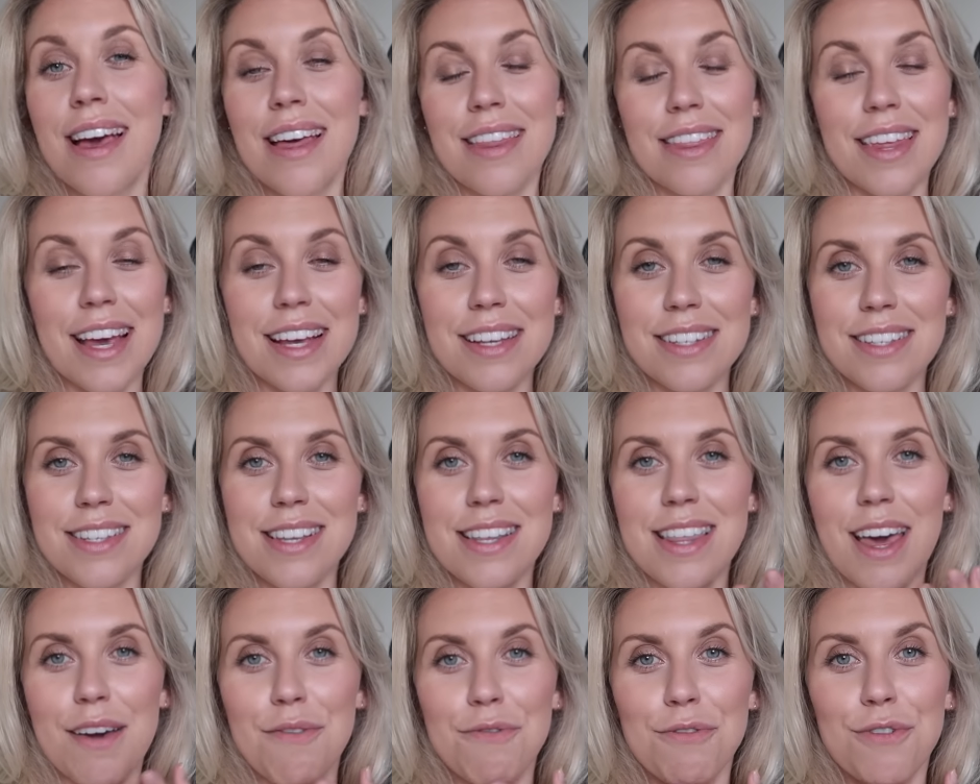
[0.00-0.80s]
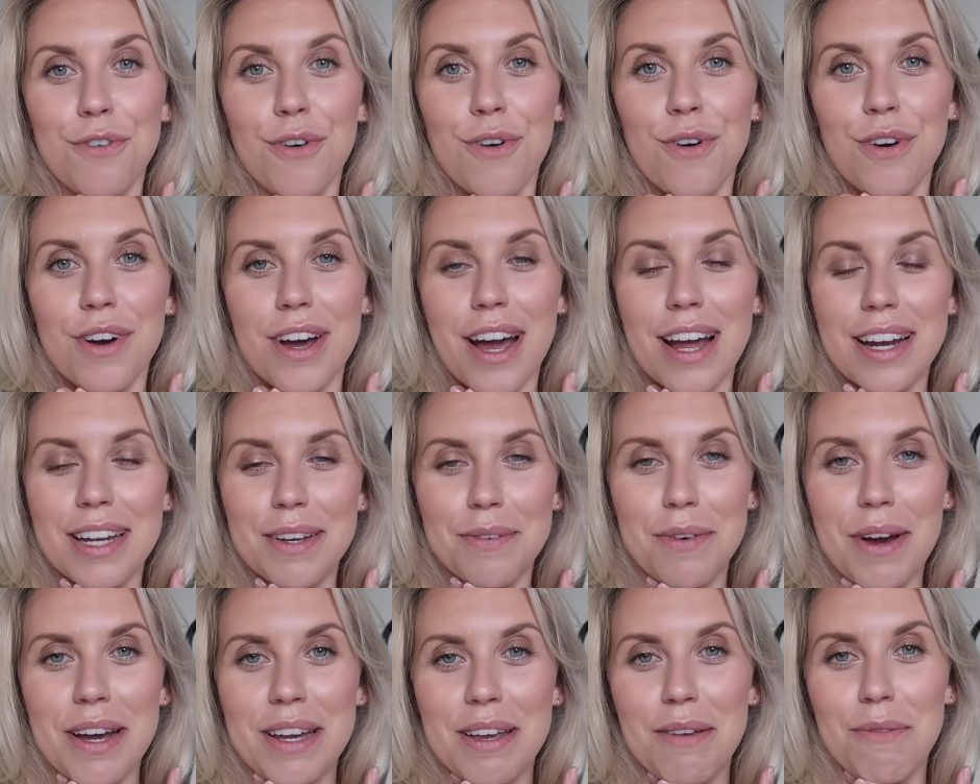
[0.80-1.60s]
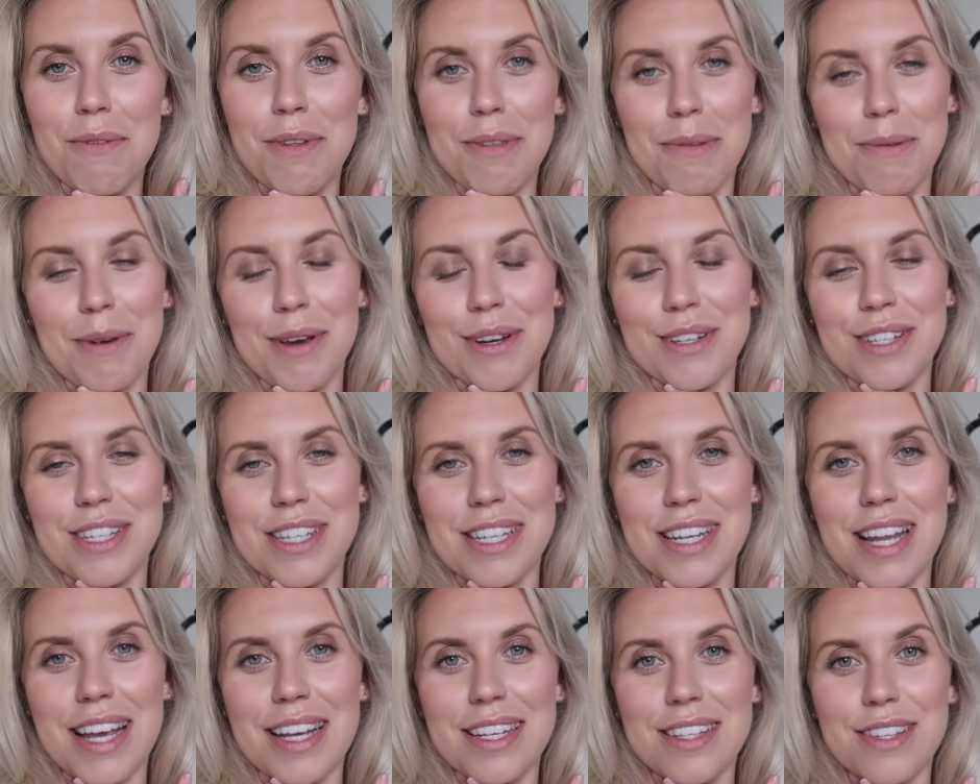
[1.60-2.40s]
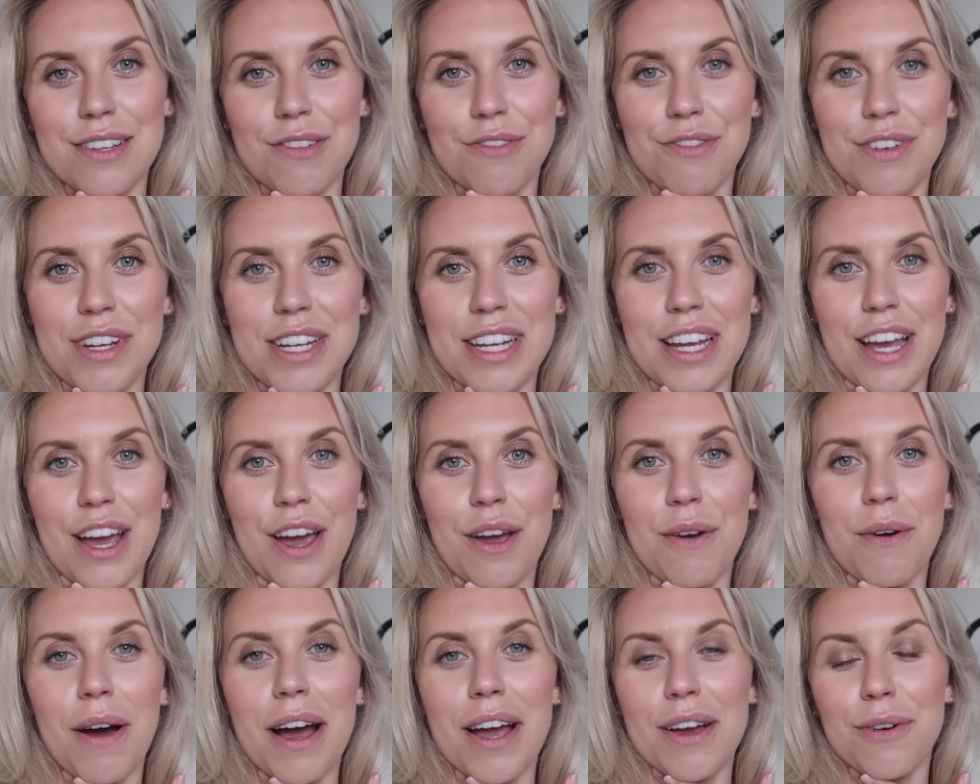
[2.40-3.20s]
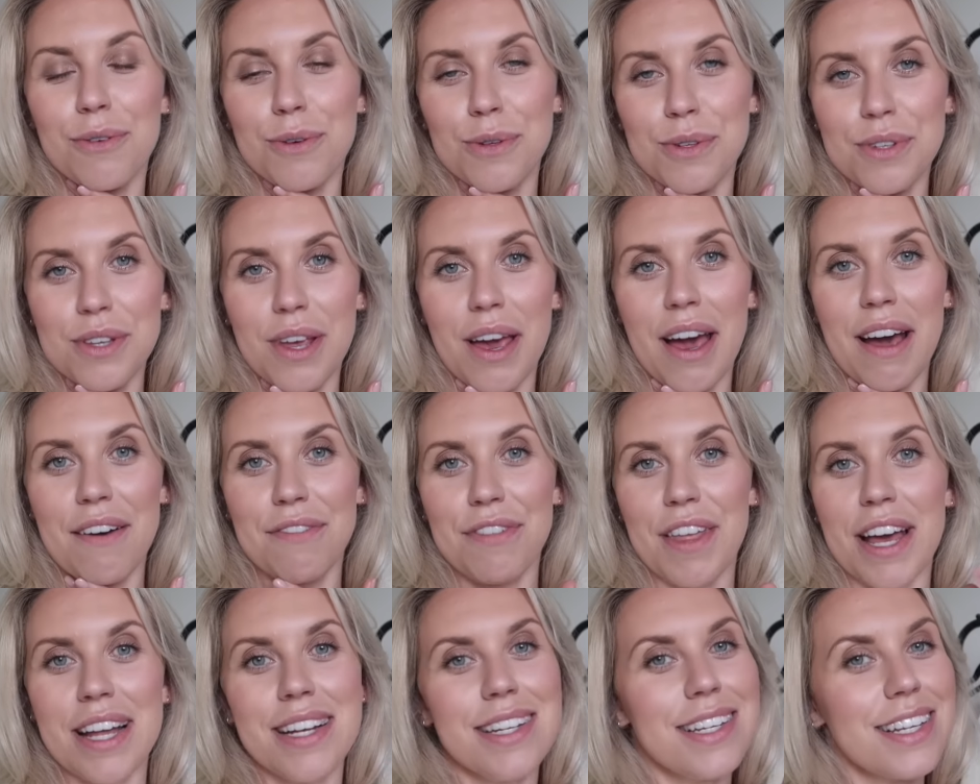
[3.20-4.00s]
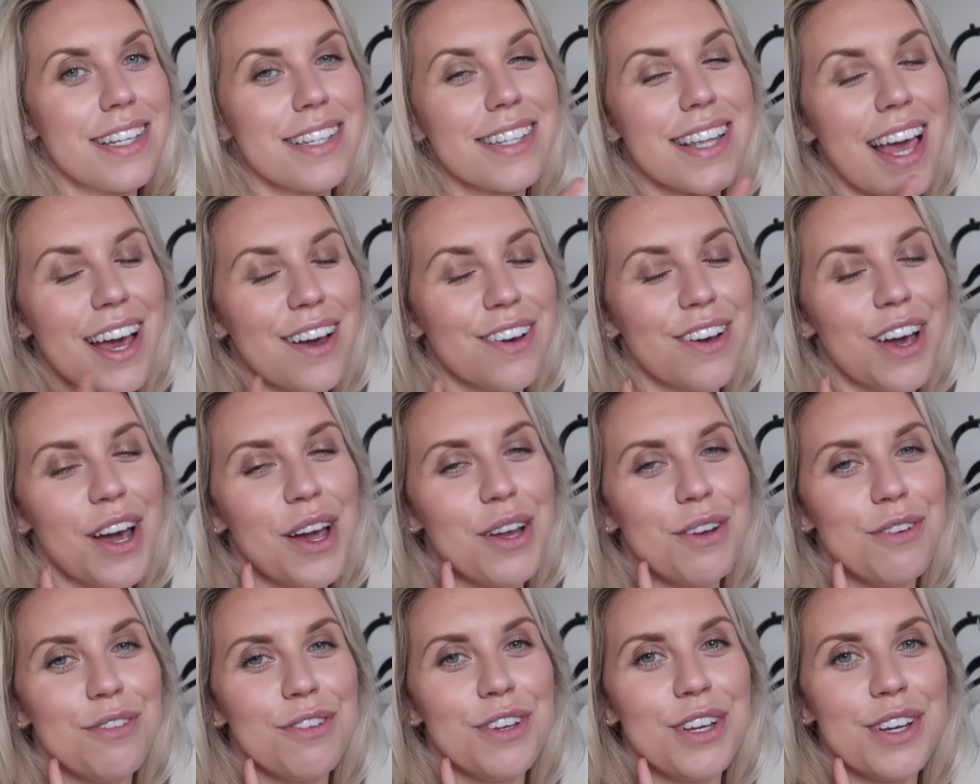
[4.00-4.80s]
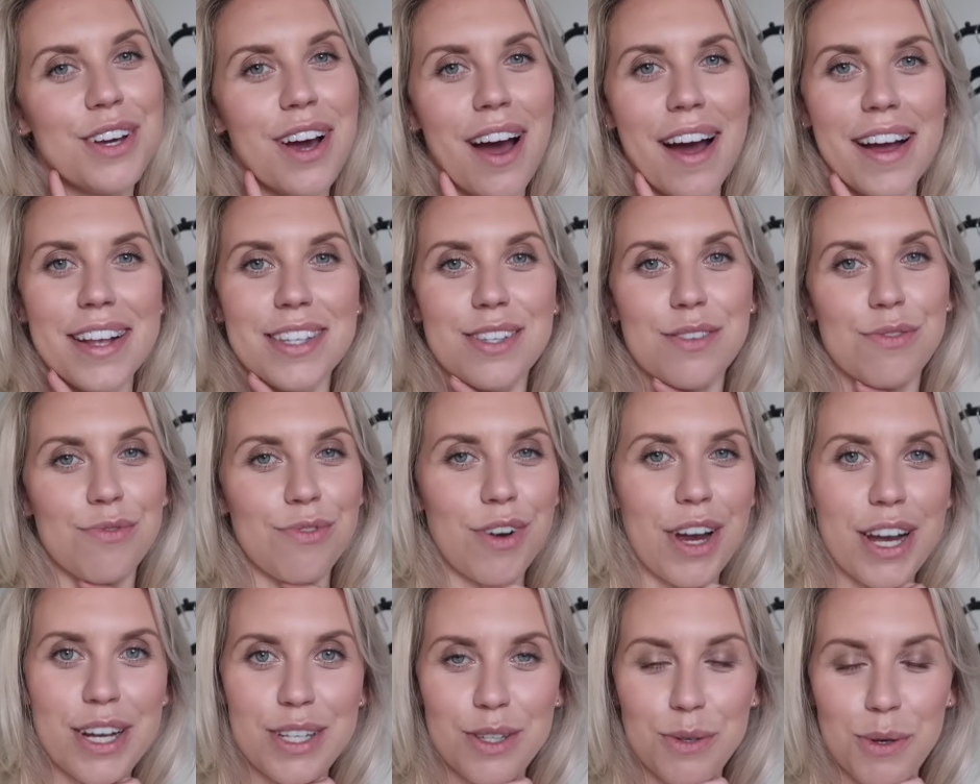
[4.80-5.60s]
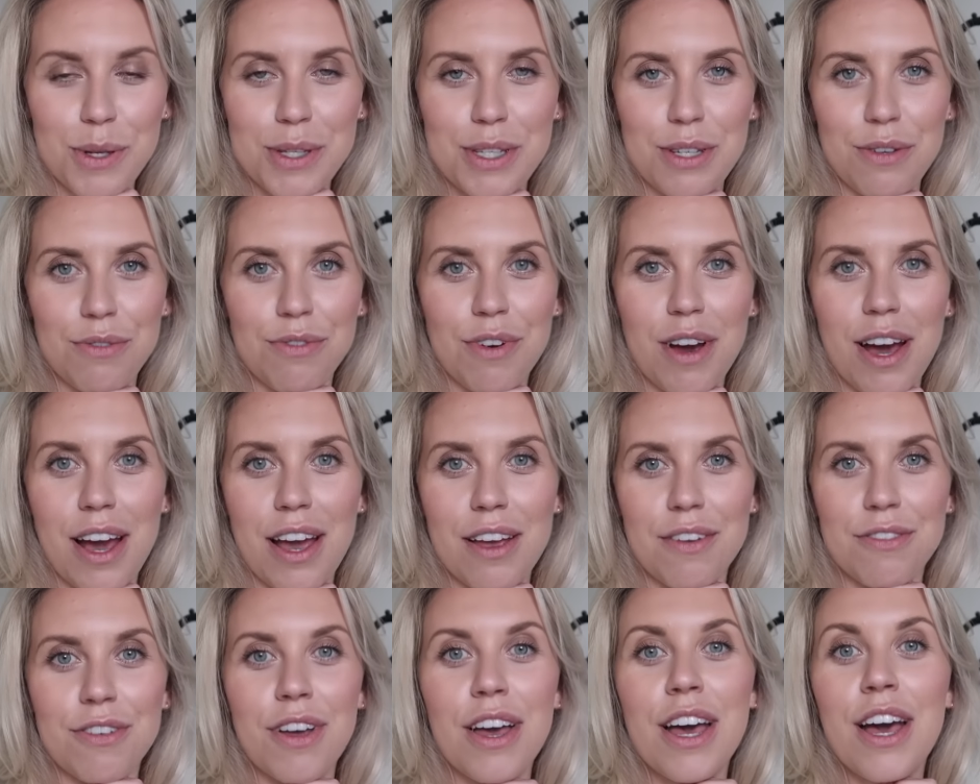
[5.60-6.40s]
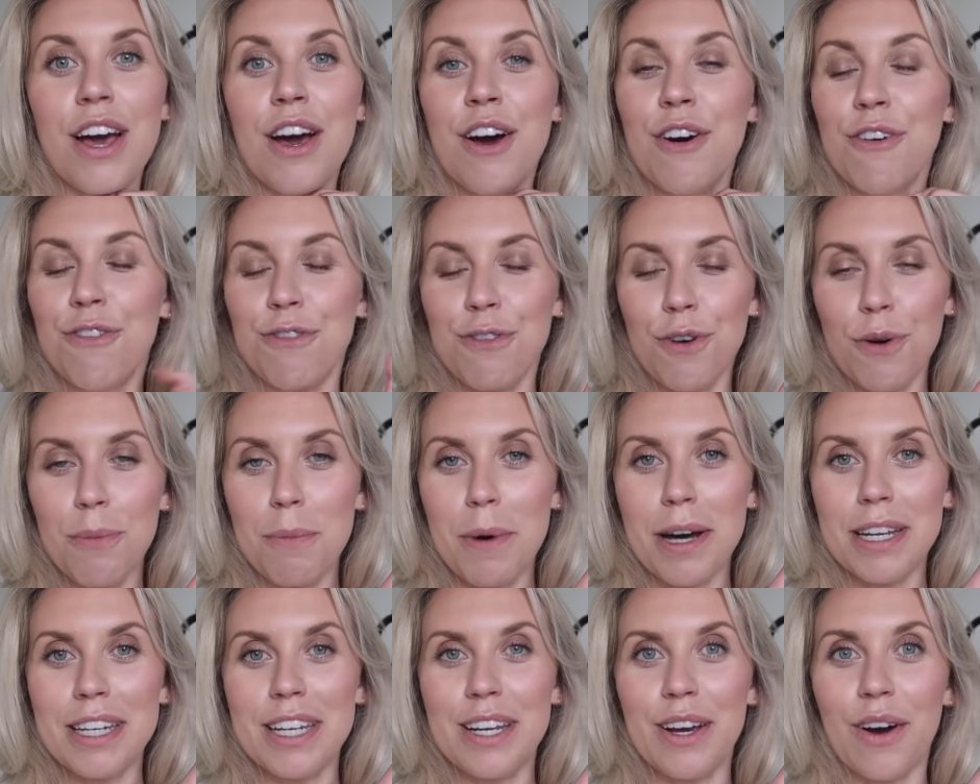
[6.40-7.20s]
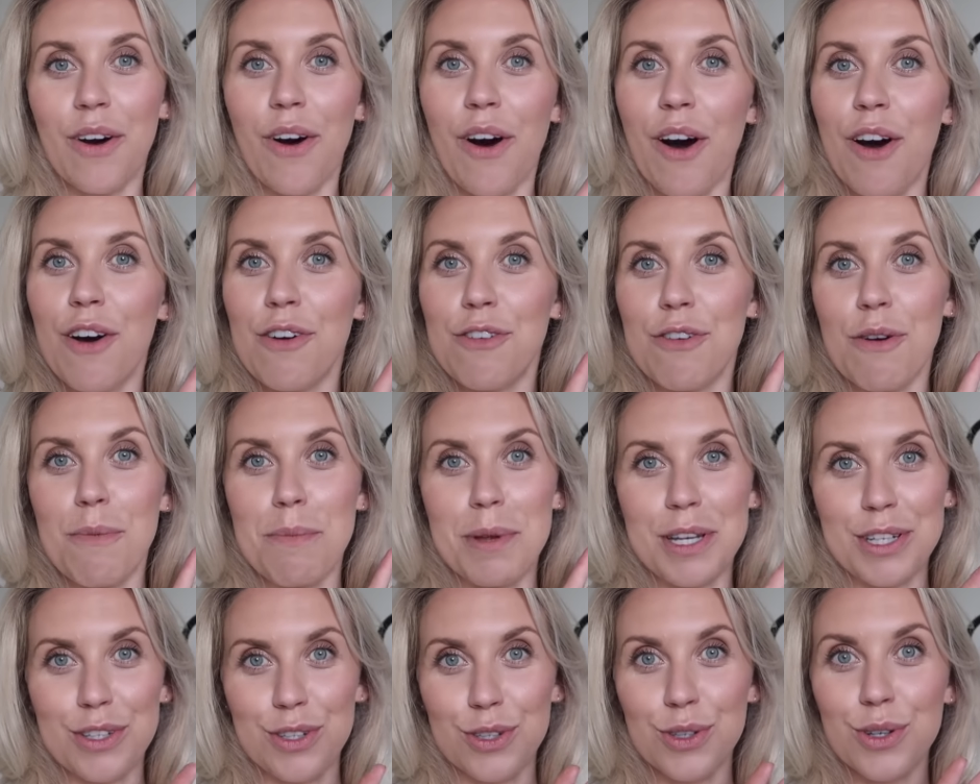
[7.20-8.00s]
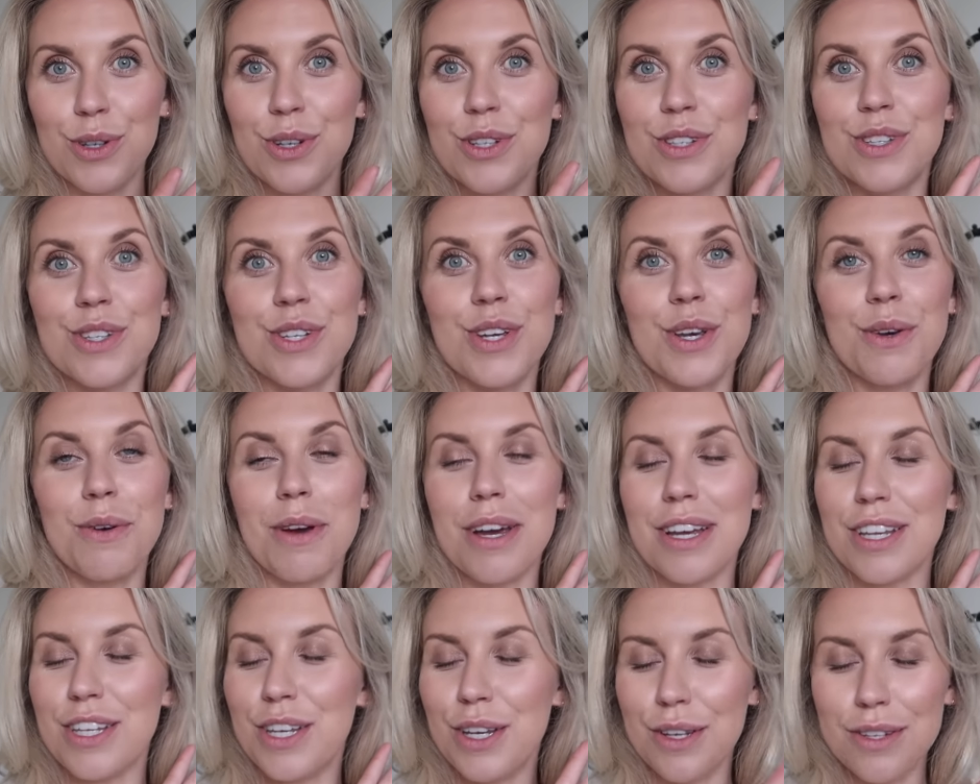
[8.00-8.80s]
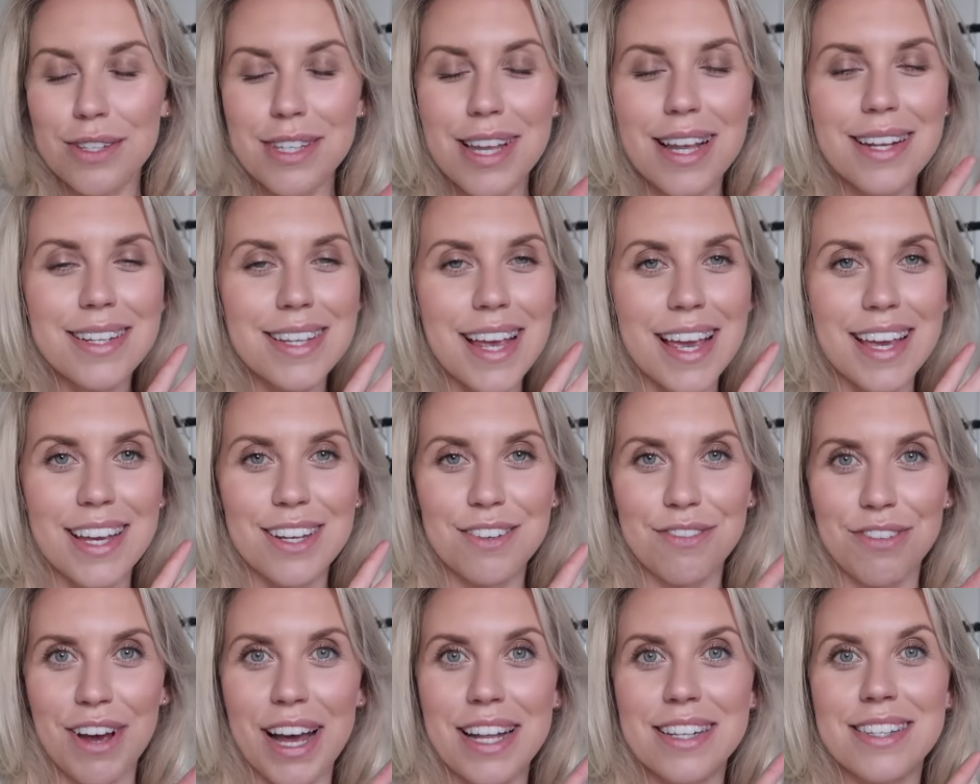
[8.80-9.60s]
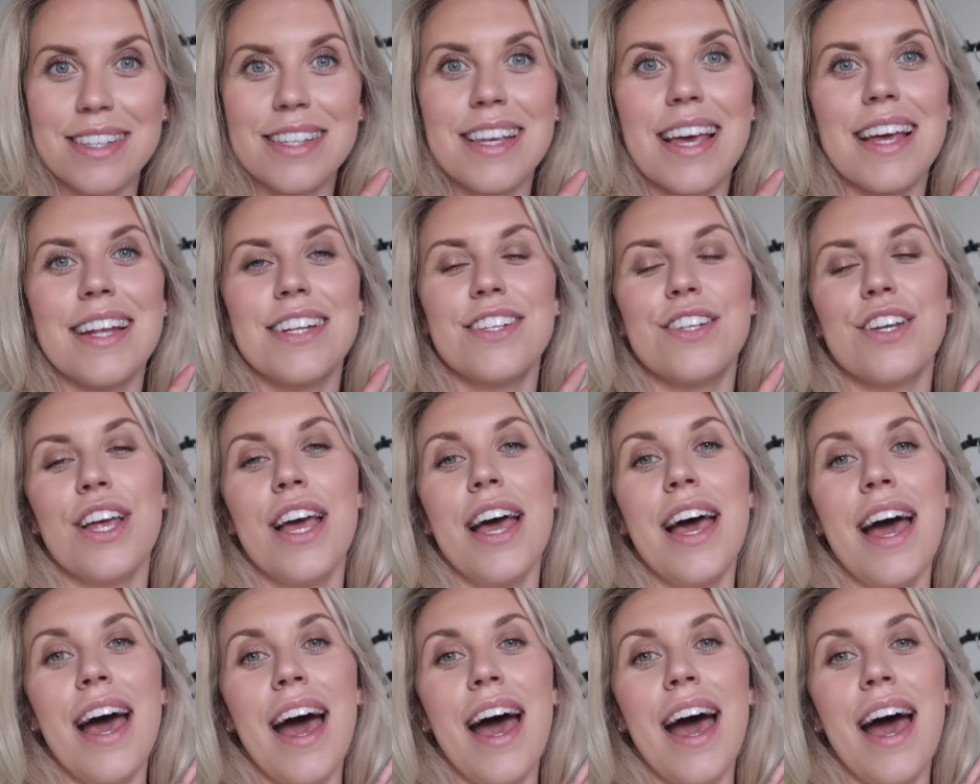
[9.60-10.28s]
thanks to them for kindly working with me on today's video I also have that discount code for you guys Freya25 for money off. Be sure to use it, take advantage.